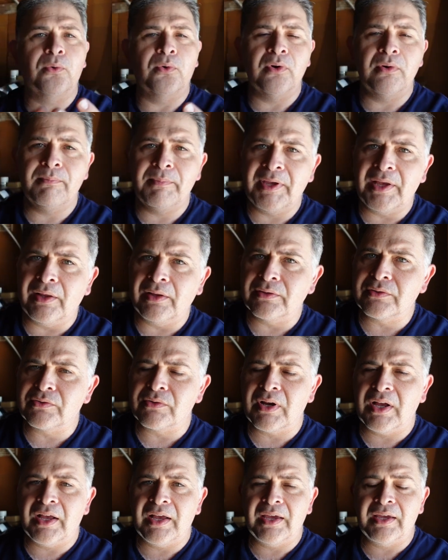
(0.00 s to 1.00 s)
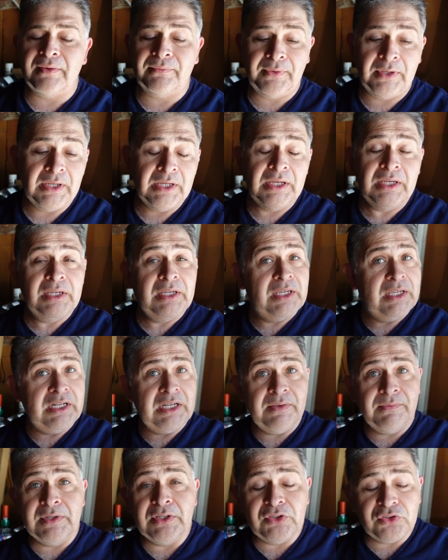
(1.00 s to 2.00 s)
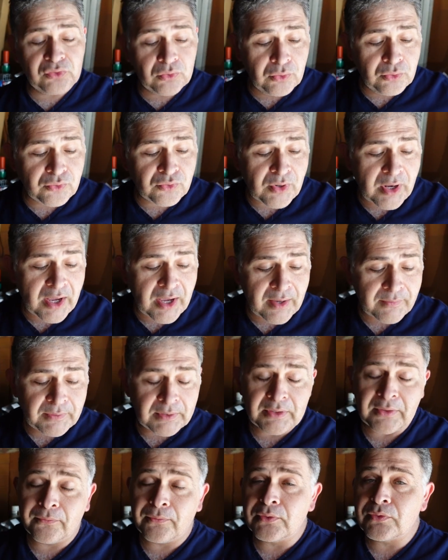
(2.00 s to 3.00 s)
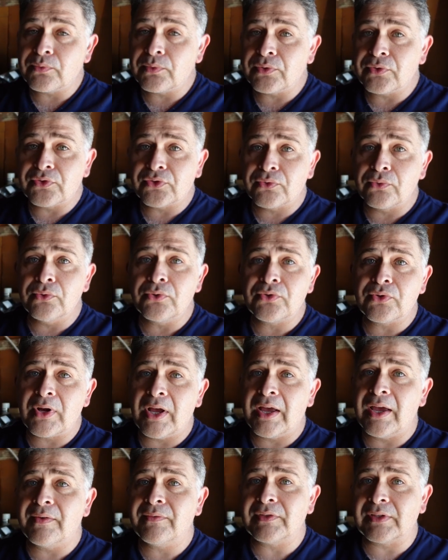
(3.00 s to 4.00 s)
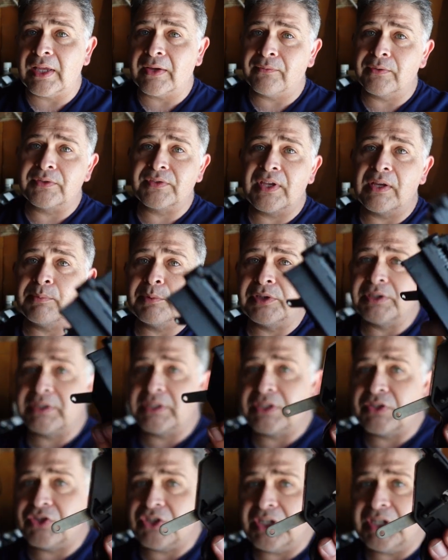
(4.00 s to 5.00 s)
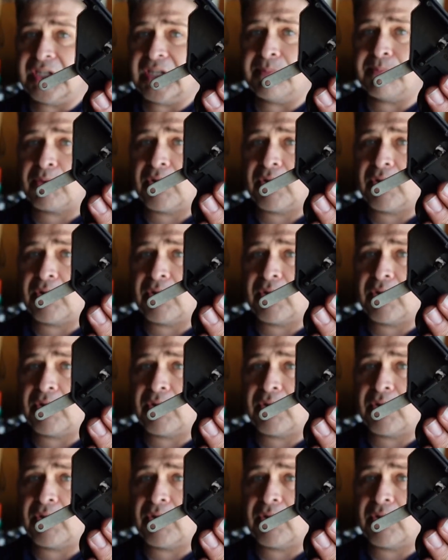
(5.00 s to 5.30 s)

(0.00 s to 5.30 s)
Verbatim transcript: or a belt drive, and even a screw drive. The difference with the screw drives, like for example in the Genie